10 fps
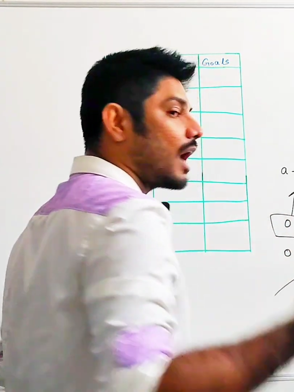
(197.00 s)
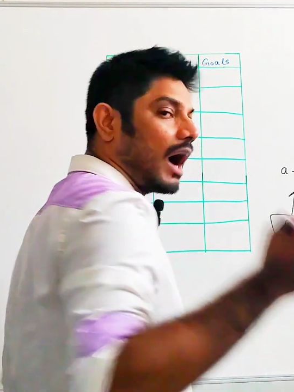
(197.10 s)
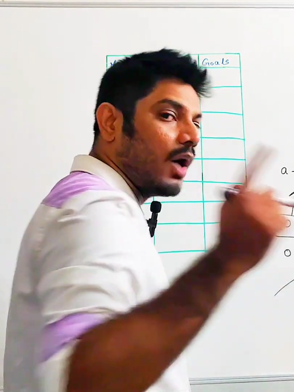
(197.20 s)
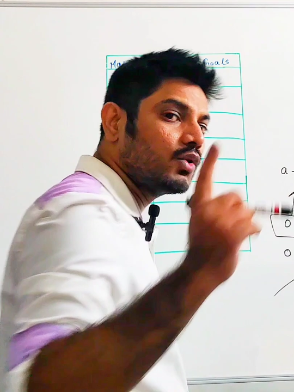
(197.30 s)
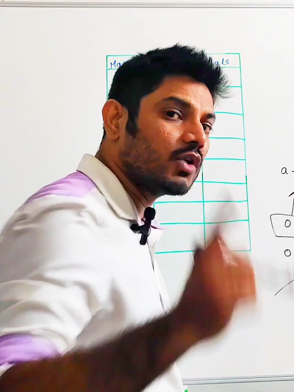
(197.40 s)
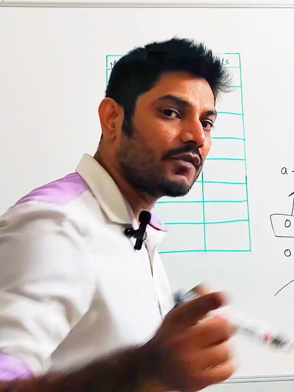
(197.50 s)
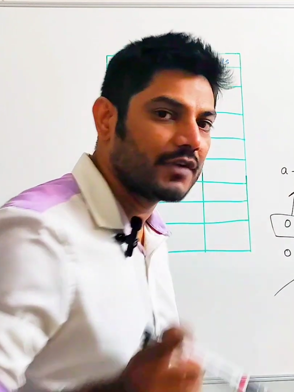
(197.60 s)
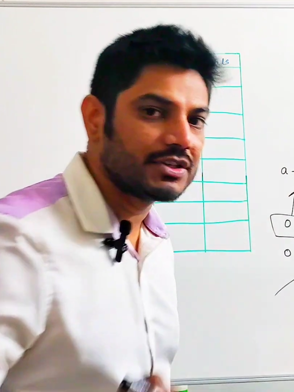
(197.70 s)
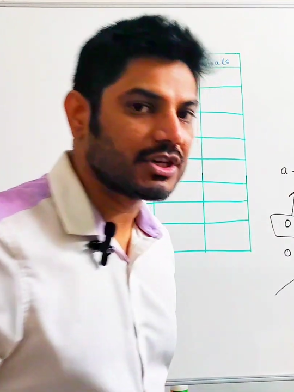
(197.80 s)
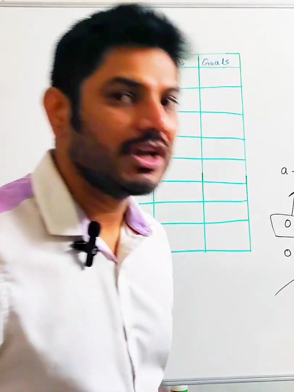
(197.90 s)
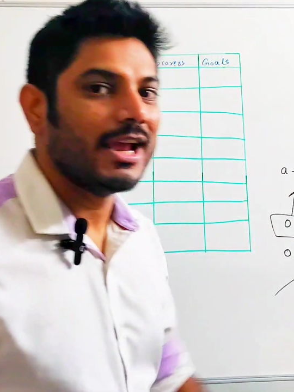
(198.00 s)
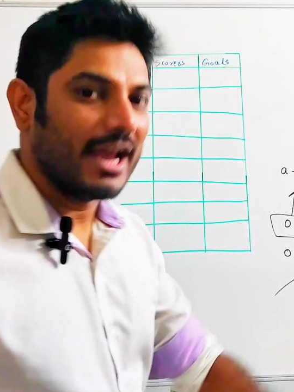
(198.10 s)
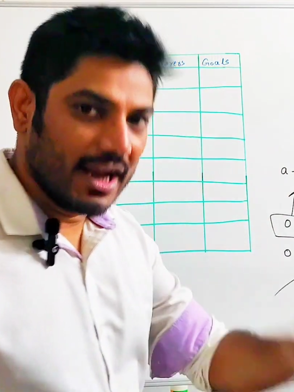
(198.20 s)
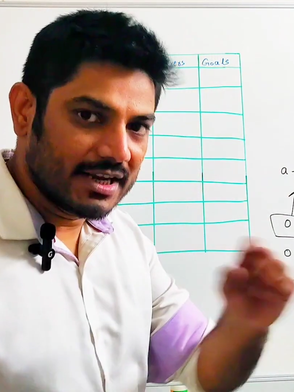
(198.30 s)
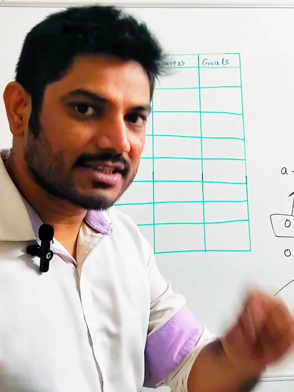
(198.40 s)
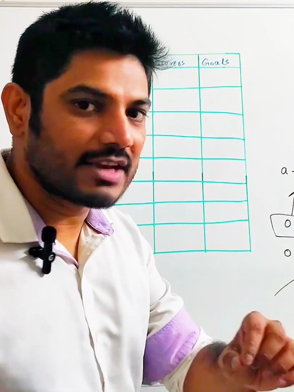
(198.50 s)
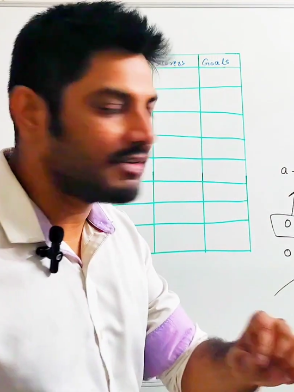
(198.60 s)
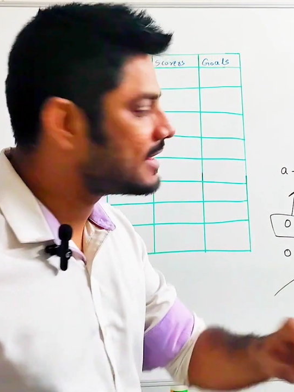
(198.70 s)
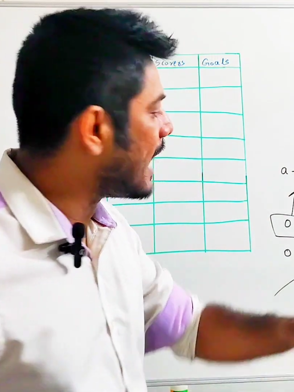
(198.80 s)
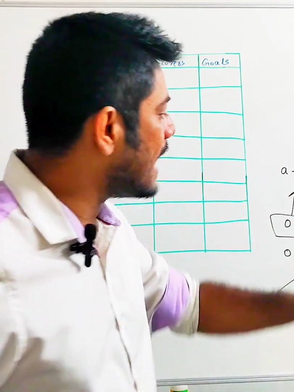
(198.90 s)
Out of which, it is
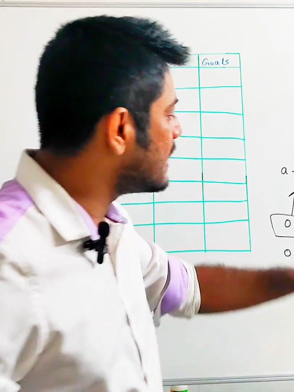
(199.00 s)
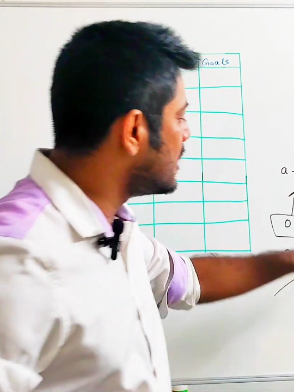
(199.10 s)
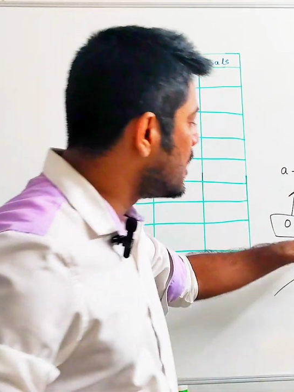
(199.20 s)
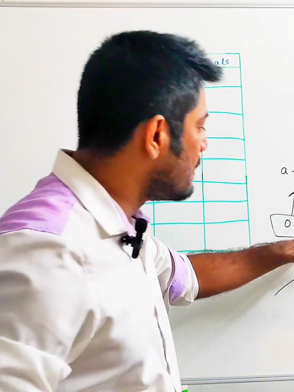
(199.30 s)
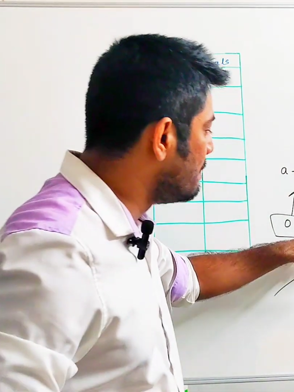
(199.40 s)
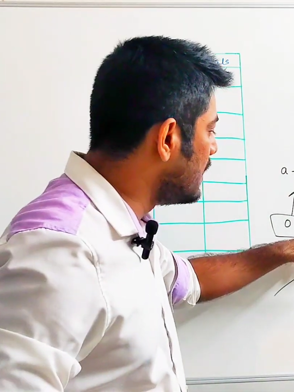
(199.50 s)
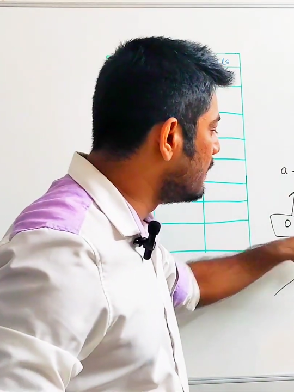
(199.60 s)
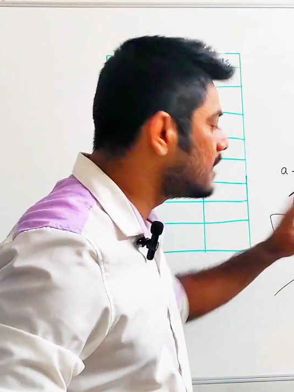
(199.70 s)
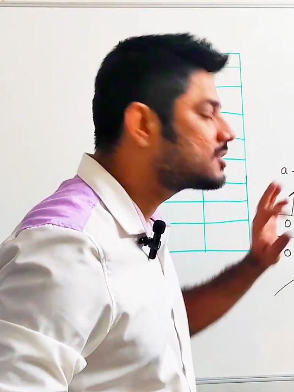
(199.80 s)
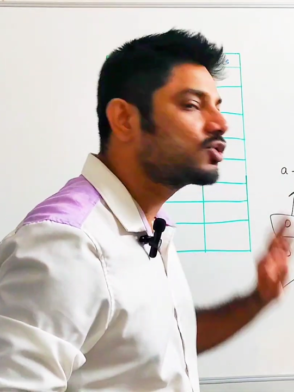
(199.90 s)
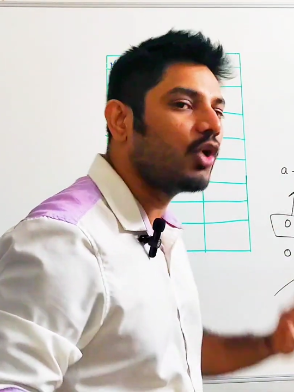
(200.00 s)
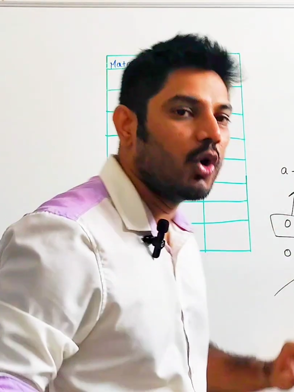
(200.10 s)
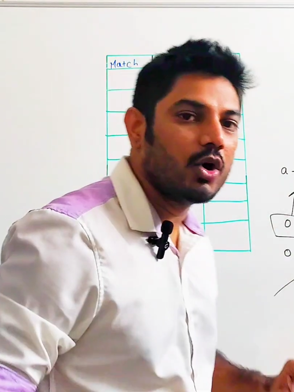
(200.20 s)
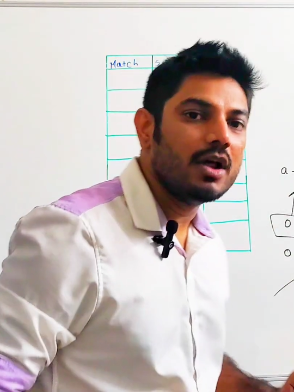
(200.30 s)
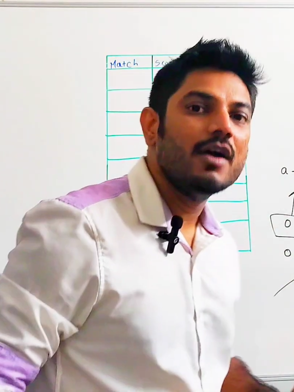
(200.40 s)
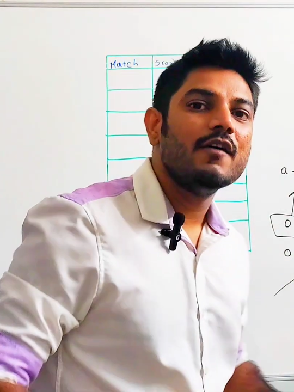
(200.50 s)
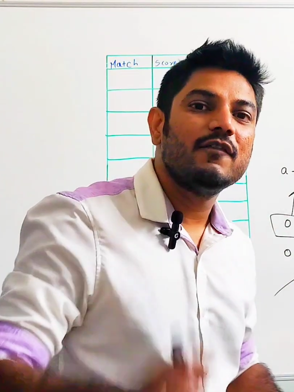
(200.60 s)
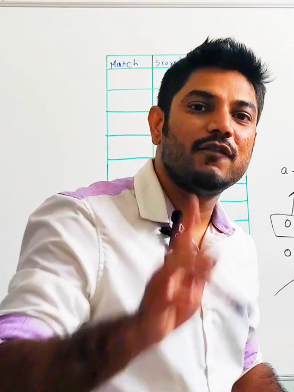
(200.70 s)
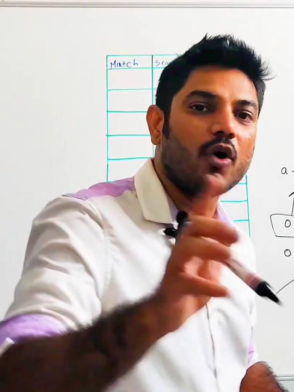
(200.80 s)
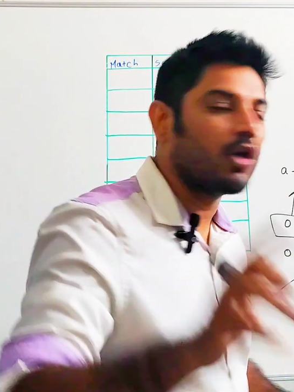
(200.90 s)
given that Bimal scored
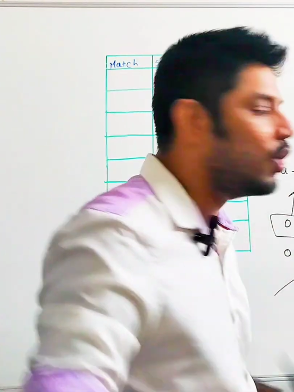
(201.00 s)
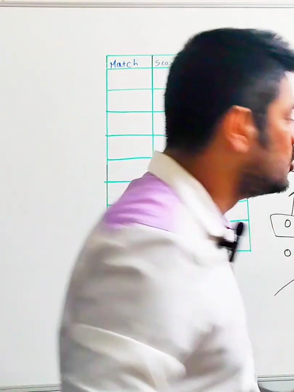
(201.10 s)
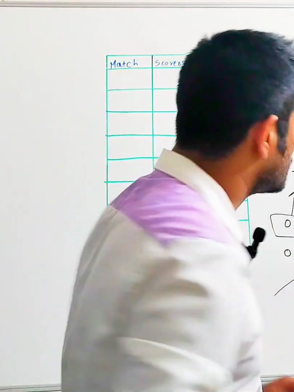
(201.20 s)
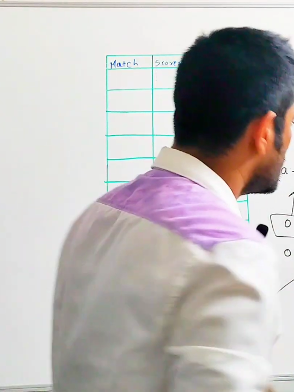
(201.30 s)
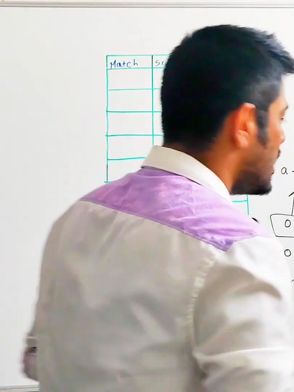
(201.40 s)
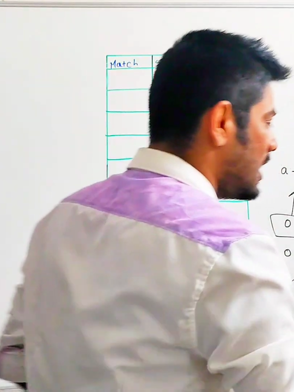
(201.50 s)
4 goals.